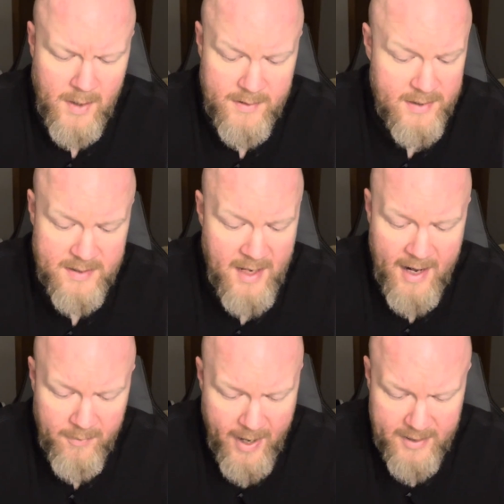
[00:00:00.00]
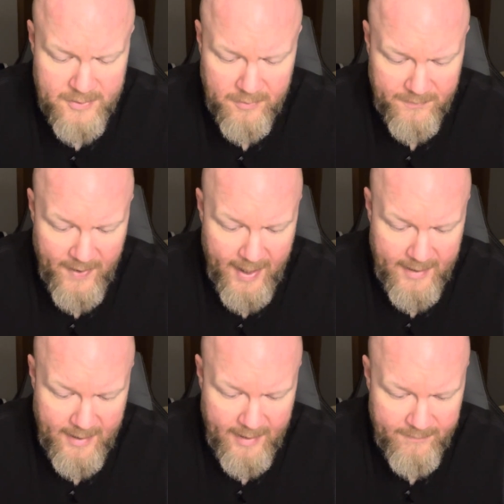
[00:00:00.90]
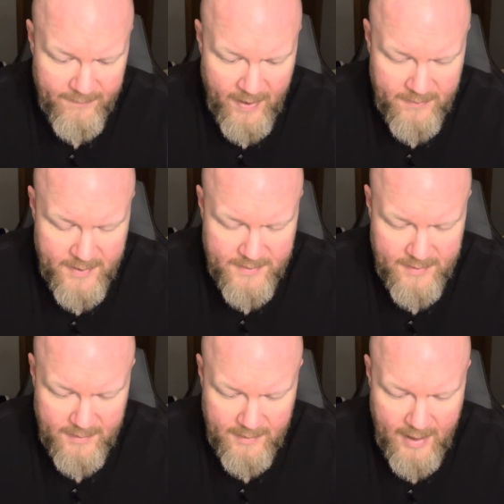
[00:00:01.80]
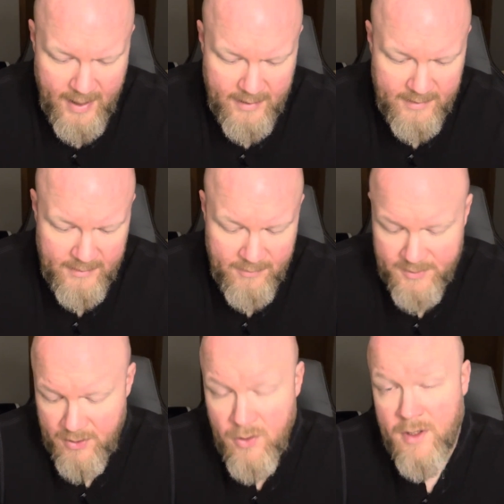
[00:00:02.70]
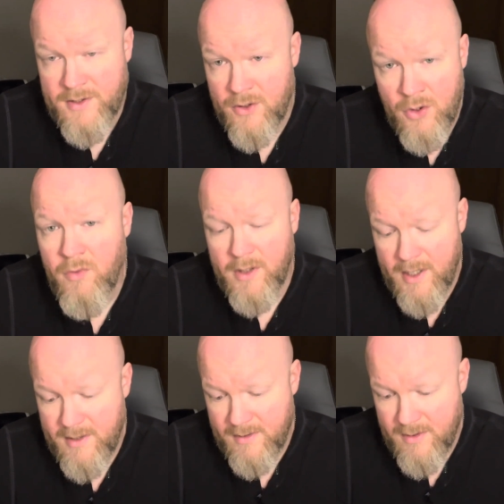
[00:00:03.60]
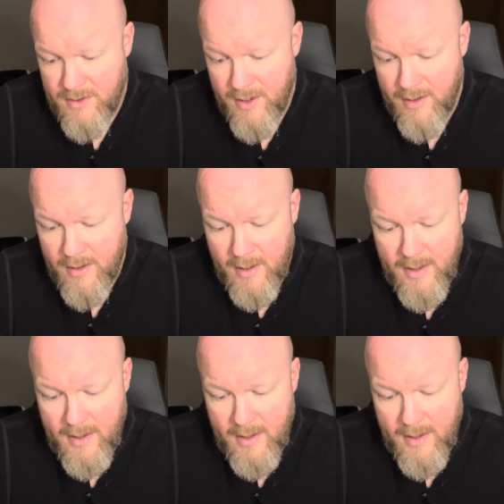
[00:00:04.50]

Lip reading: This is not a Rackstore find. I found this online. It's a new release this year.